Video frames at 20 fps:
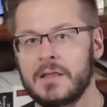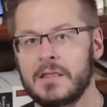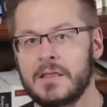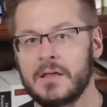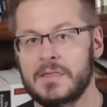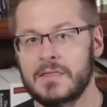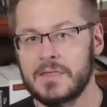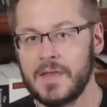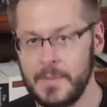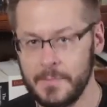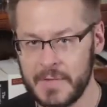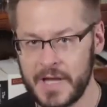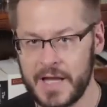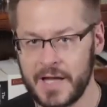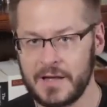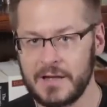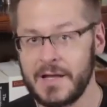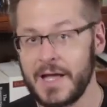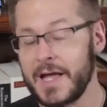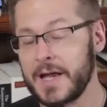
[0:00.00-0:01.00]
the
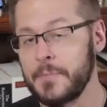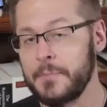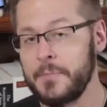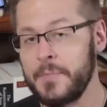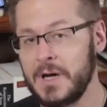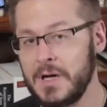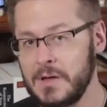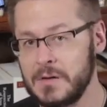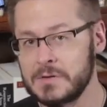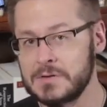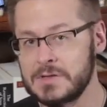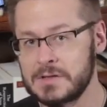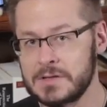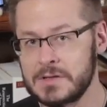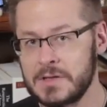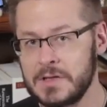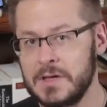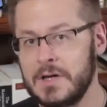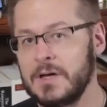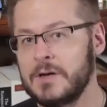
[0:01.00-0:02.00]
thumbnail had a post
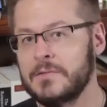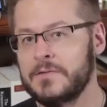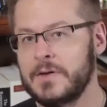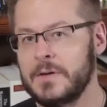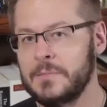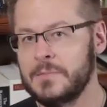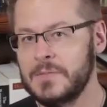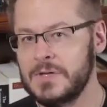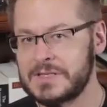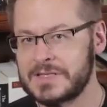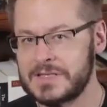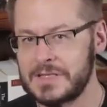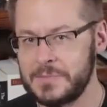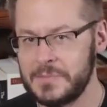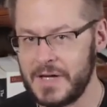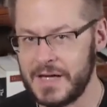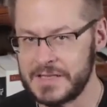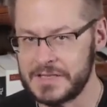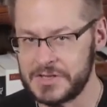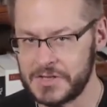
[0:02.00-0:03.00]
from Muslim
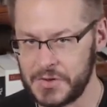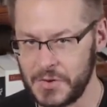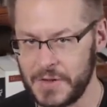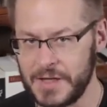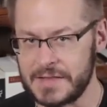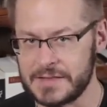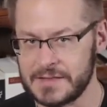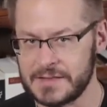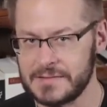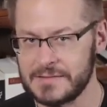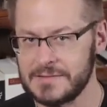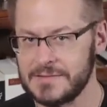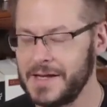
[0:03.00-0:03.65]
by Choice.